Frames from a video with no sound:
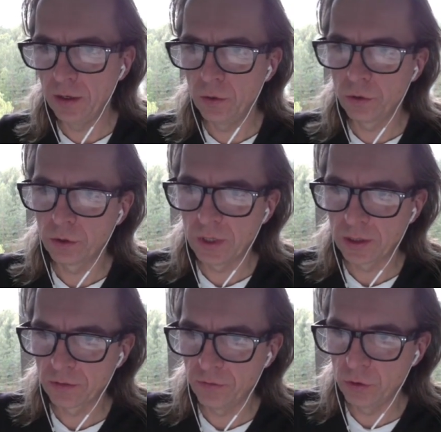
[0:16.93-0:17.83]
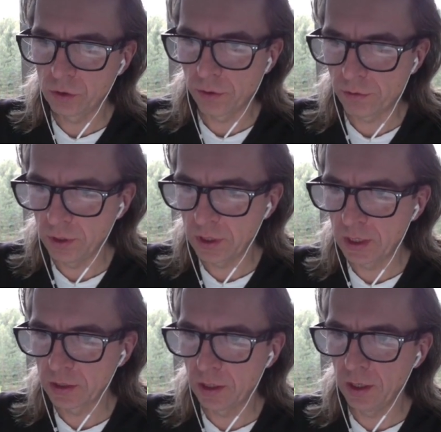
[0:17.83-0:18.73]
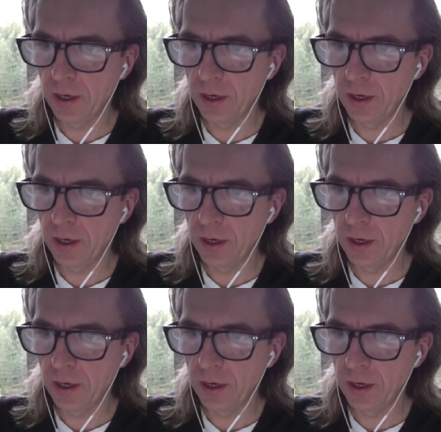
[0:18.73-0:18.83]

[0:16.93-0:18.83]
Autodesk Fusion 360,